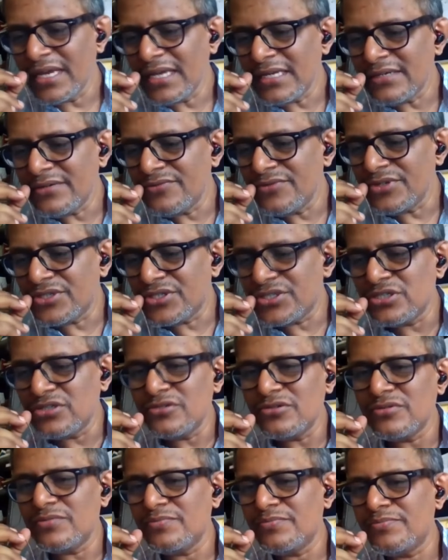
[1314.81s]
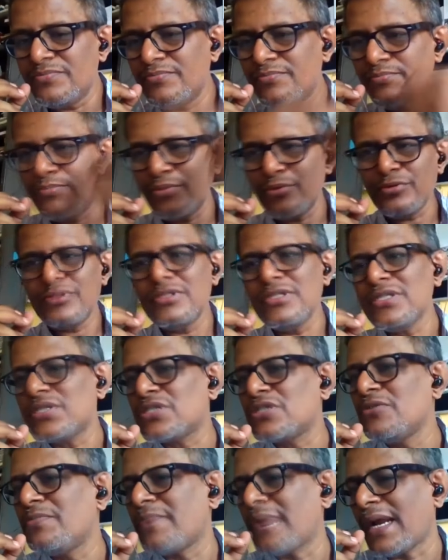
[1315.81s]
in which you put this
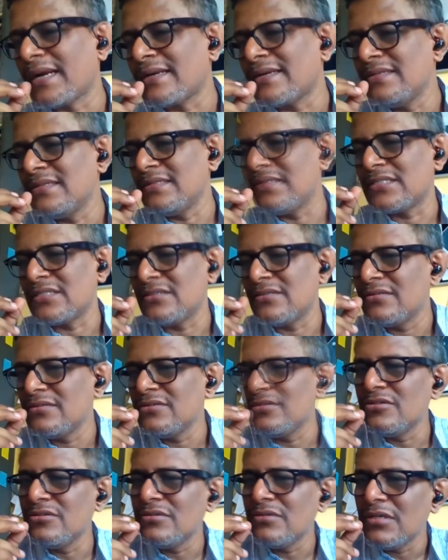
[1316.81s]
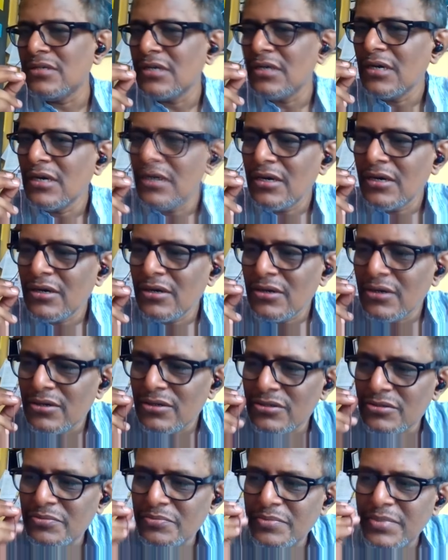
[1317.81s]
to practice. You know, you
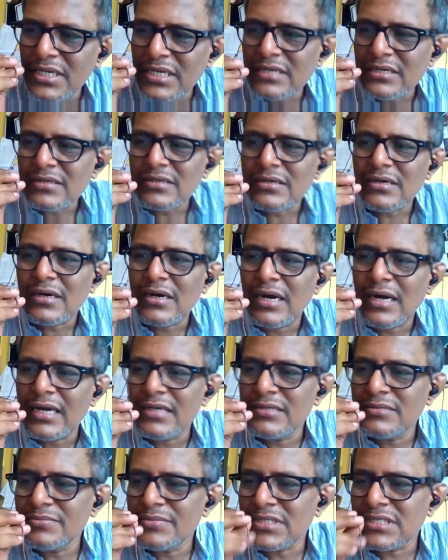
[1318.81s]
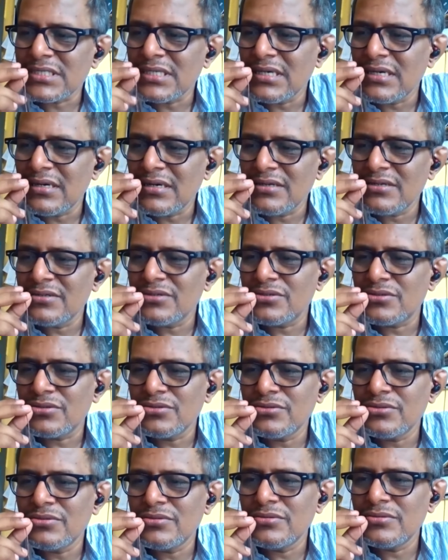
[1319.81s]
you bring ahimsa
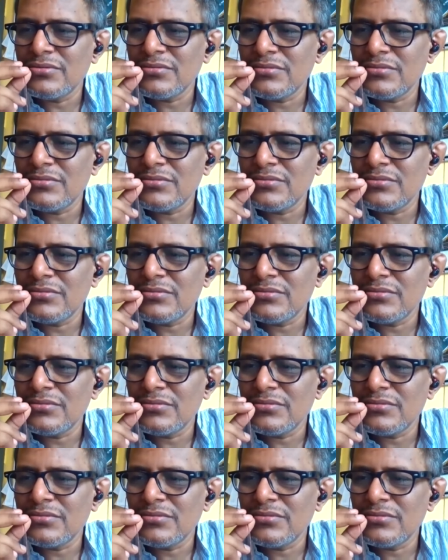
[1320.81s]
into